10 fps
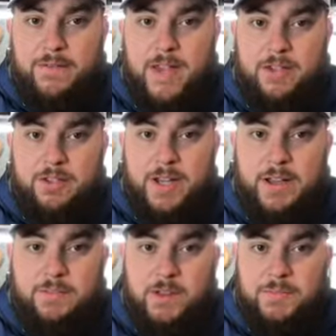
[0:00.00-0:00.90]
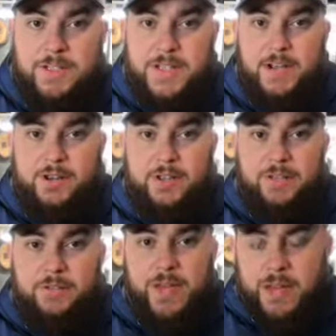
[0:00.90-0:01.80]
that you got it from did not already
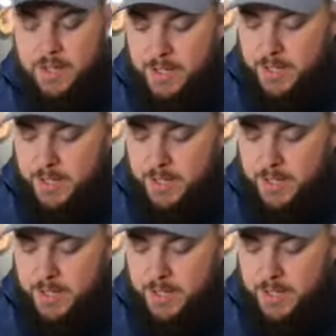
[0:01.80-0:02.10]
do that.